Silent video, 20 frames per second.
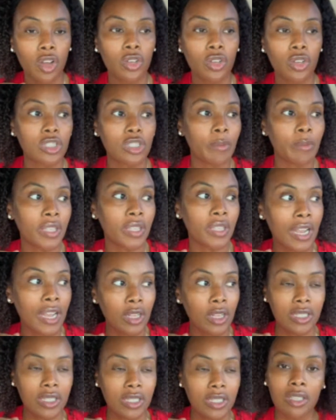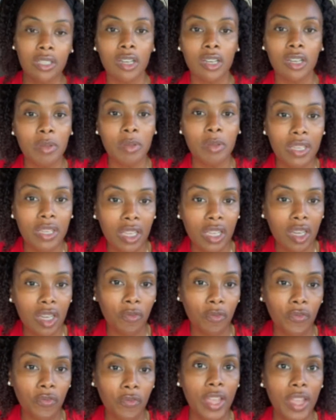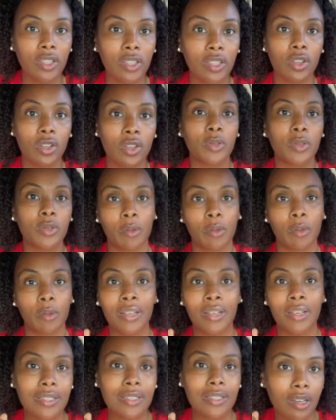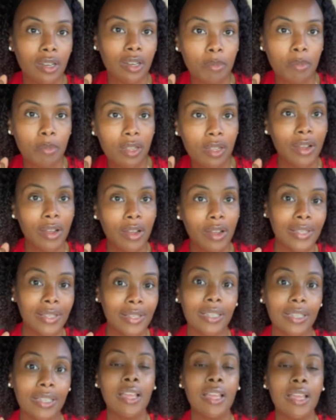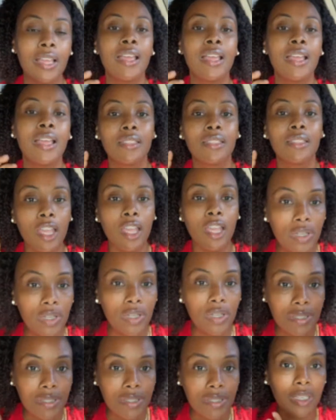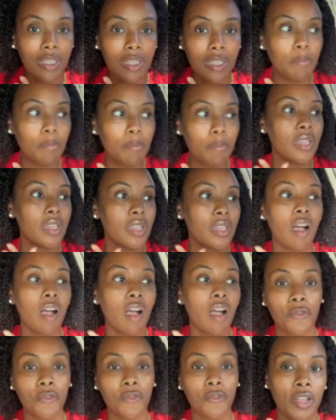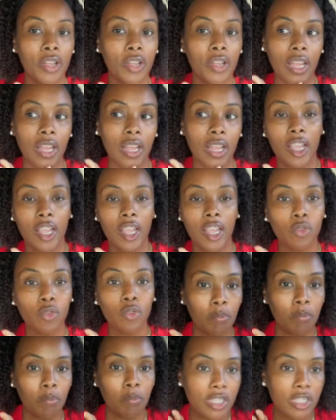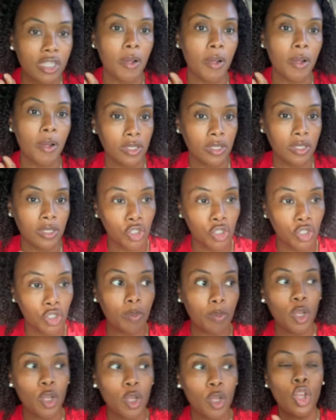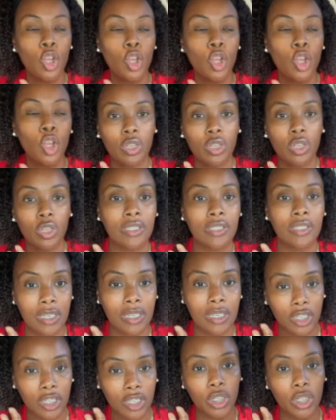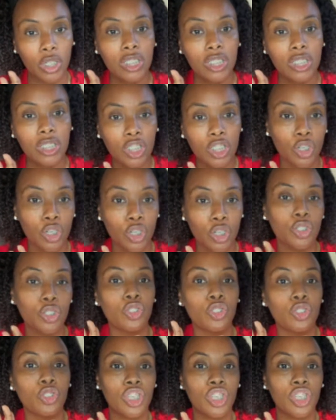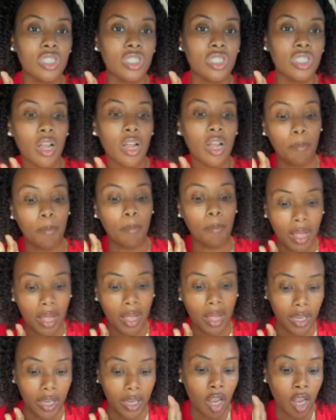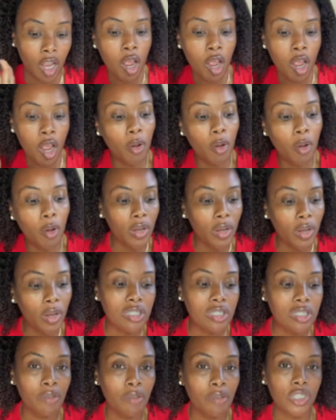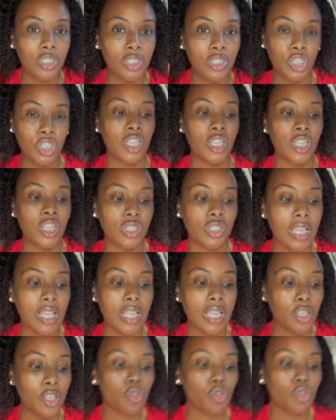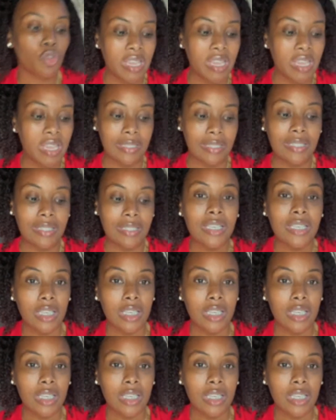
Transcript: something that is still going to be in effect or something that's going to be granted. They will still be offering H-1B sponsorship to international teachers. So just start applying. But what are some of the changes that you may see?